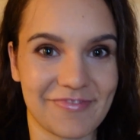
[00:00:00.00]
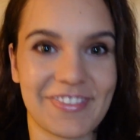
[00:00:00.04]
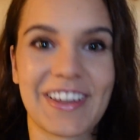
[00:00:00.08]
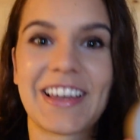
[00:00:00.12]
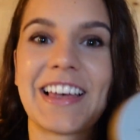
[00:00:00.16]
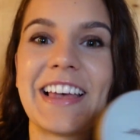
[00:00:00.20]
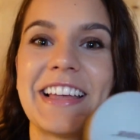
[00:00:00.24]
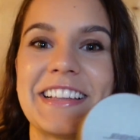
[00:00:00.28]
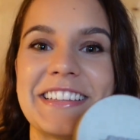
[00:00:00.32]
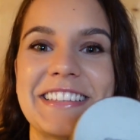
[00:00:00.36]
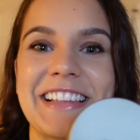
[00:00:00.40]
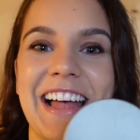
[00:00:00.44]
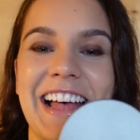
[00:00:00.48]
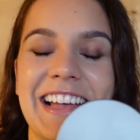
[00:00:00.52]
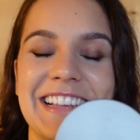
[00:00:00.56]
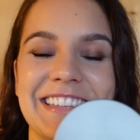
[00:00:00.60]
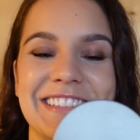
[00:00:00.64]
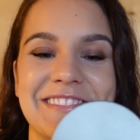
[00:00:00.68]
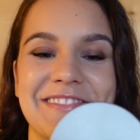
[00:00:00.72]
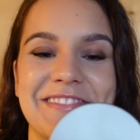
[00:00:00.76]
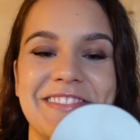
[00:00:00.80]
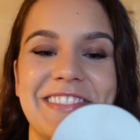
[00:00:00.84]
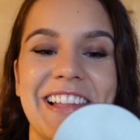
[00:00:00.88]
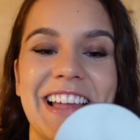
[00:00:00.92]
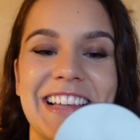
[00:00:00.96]
it's
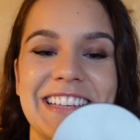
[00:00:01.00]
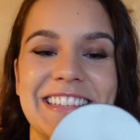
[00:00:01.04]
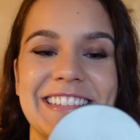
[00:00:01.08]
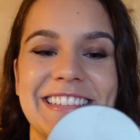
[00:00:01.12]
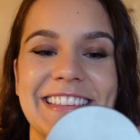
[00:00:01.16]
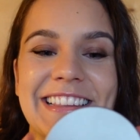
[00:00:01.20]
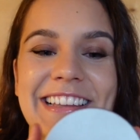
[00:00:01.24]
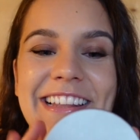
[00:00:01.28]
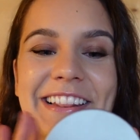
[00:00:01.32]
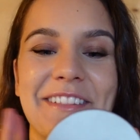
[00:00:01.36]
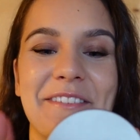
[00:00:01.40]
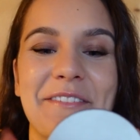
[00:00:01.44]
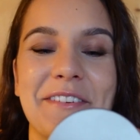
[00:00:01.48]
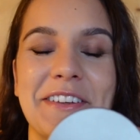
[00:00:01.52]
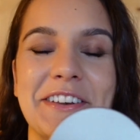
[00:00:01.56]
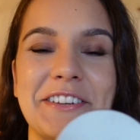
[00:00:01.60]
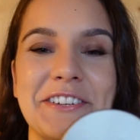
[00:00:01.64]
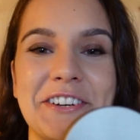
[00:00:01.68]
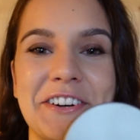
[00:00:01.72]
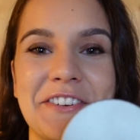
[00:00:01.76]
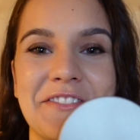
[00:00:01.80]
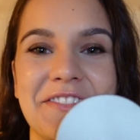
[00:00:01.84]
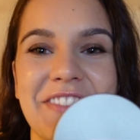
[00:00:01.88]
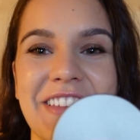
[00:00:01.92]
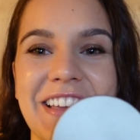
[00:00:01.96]
nice little
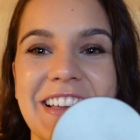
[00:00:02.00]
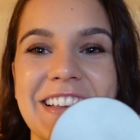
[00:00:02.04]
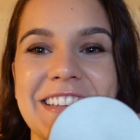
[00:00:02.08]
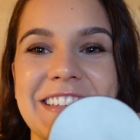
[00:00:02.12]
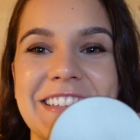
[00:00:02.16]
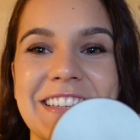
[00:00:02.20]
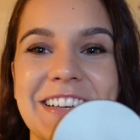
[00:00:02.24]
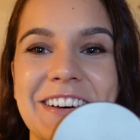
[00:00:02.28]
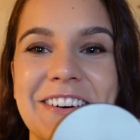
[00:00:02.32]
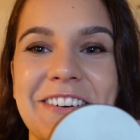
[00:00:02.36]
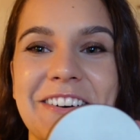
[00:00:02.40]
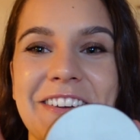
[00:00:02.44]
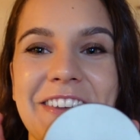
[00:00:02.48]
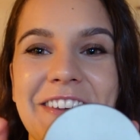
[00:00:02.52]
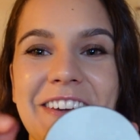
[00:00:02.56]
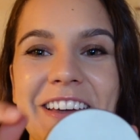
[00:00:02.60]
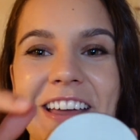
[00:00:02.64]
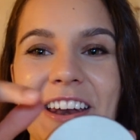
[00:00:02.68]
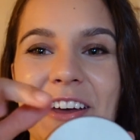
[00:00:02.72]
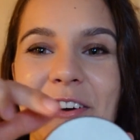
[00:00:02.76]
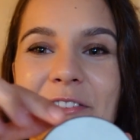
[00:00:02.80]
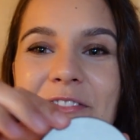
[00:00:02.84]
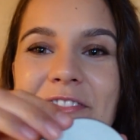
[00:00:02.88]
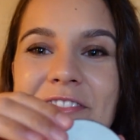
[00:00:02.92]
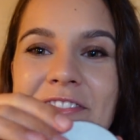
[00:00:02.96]
feature. So you
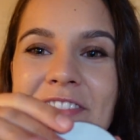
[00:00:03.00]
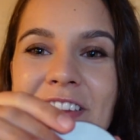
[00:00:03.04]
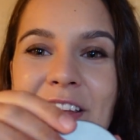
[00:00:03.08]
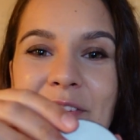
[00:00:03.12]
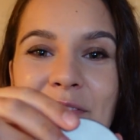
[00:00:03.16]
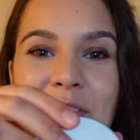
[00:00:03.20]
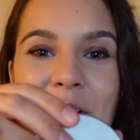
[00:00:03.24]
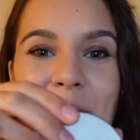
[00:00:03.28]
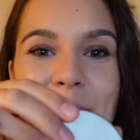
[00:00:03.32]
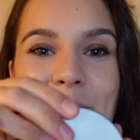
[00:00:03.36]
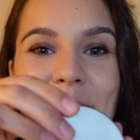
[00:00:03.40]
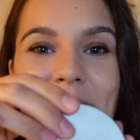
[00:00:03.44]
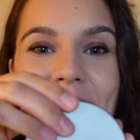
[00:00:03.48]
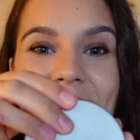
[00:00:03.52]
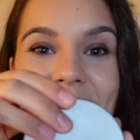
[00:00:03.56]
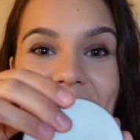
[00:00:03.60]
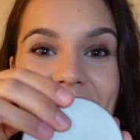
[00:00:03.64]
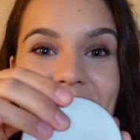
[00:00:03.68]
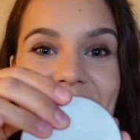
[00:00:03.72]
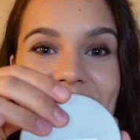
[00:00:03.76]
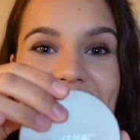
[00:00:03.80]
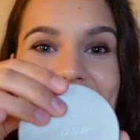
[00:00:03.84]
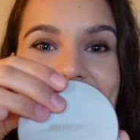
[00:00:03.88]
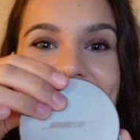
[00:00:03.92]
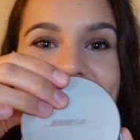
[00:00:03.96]
can open them up like
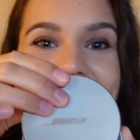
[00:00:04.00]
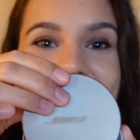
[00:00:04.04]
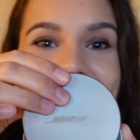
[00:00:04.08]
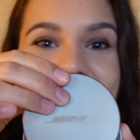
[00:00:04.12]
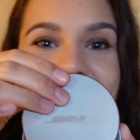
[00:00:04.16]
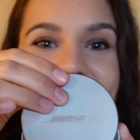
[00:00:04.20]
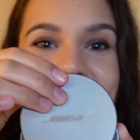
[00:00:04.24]
this,